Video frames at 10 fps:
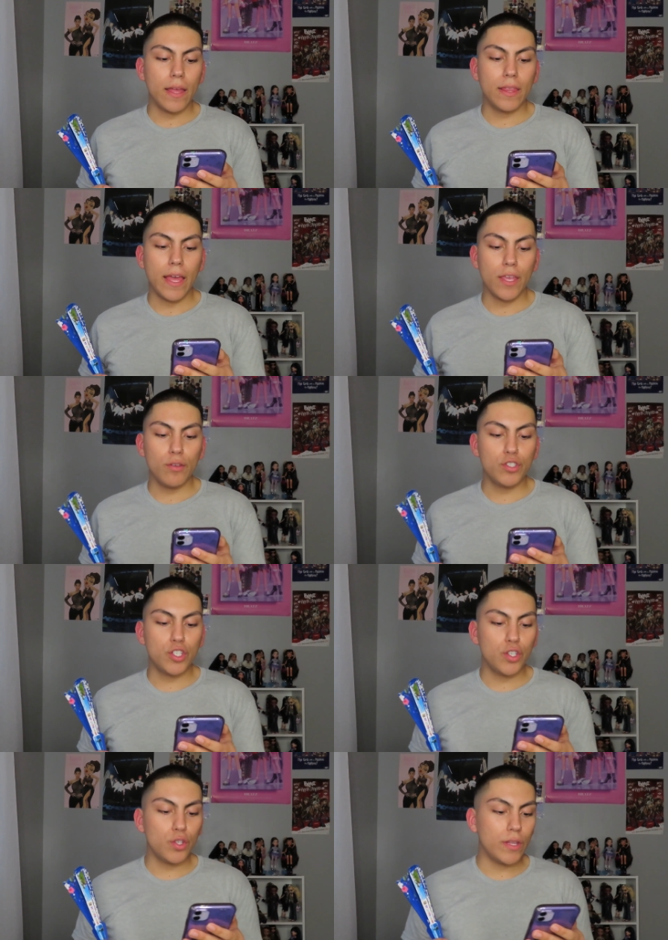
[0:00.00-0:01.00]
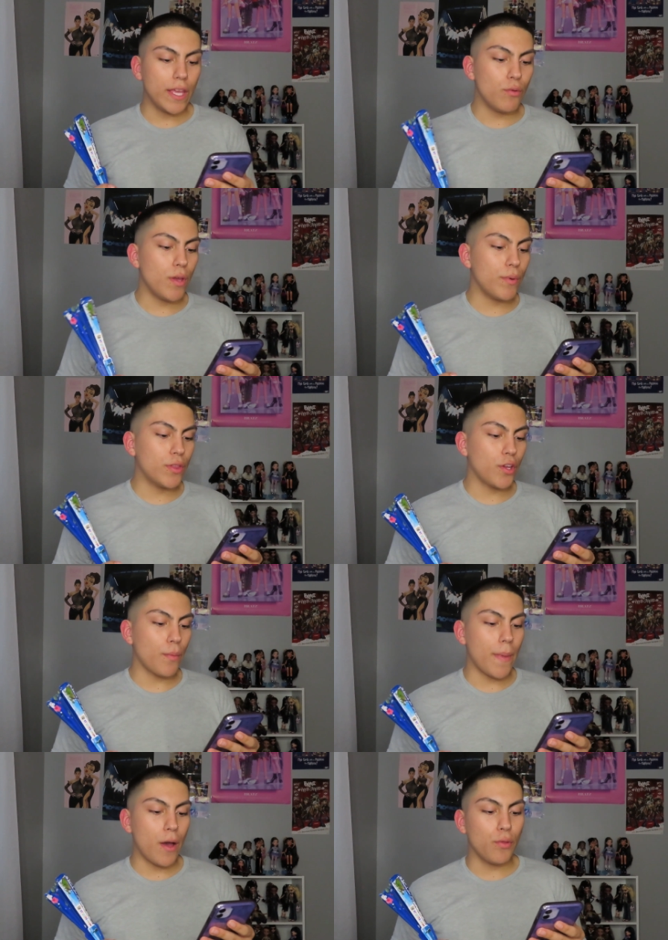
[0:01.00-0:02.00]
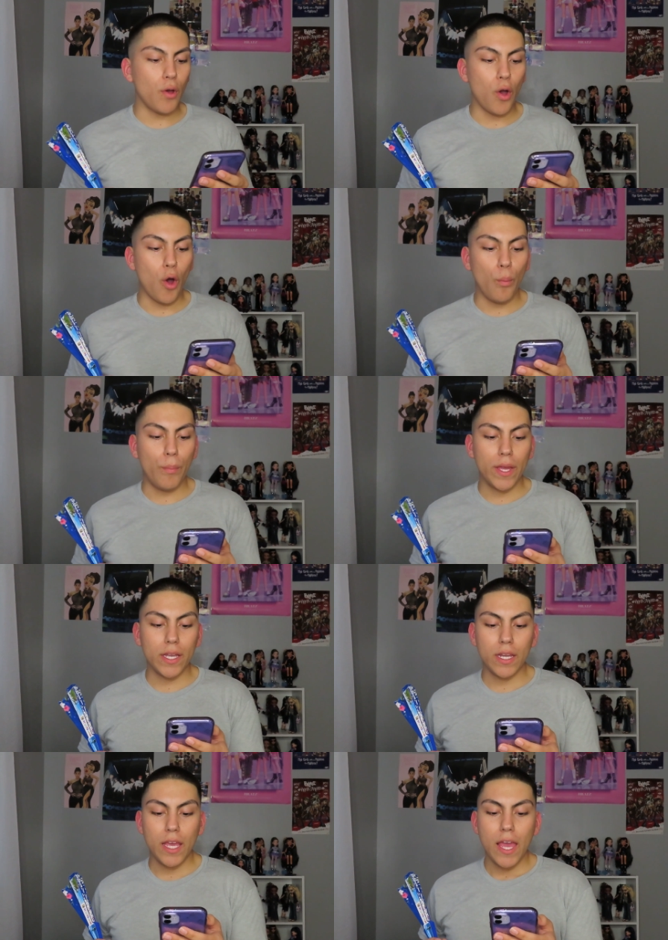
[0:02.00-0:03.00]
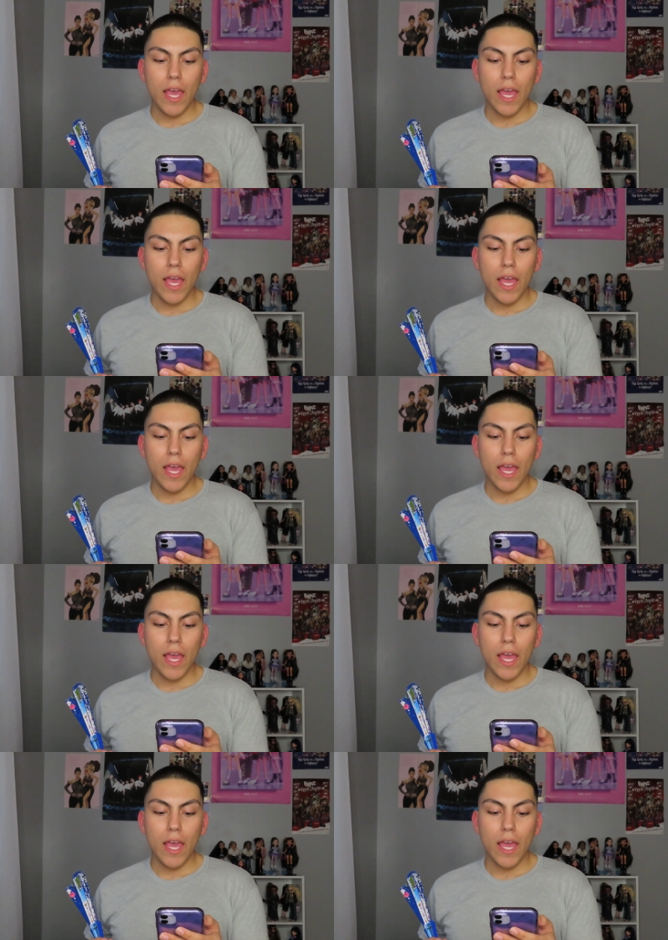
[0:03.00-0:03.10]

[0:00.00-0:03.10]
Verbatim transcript: that you chew, that you eat with your mouth open.